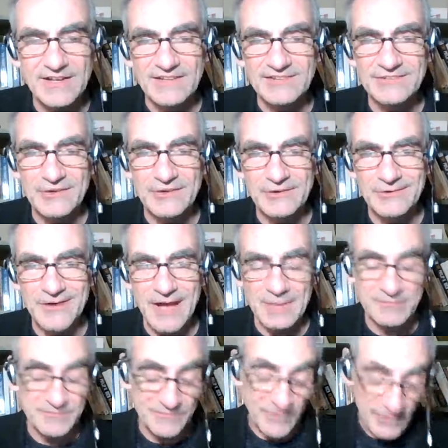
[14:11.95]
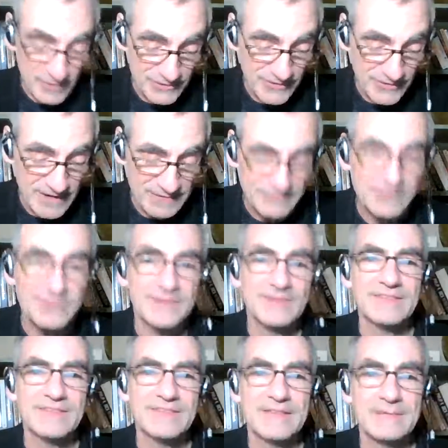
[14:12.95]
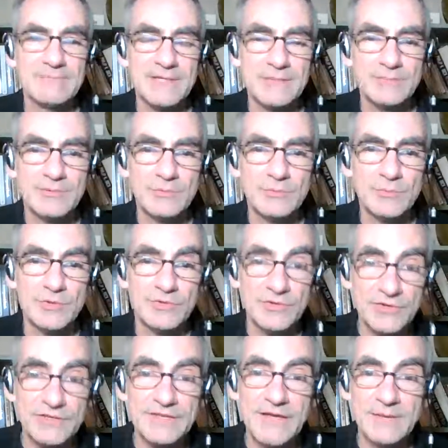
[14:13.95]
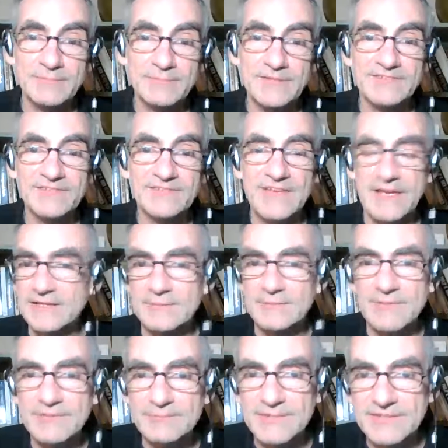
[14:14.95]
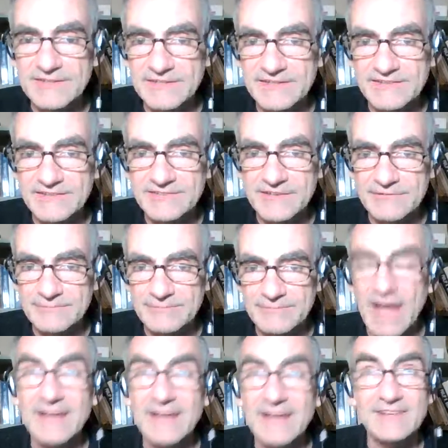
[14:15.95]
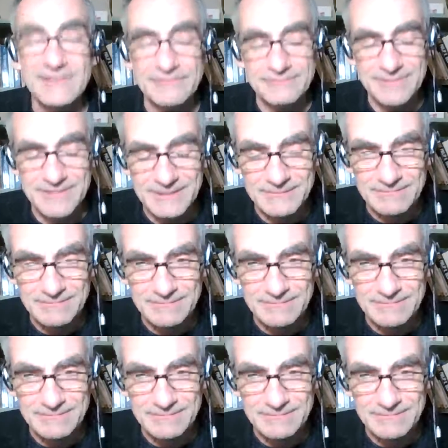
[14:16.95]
So I'm very grateful that people were looking at me and saying he must be an ESF, ISFP.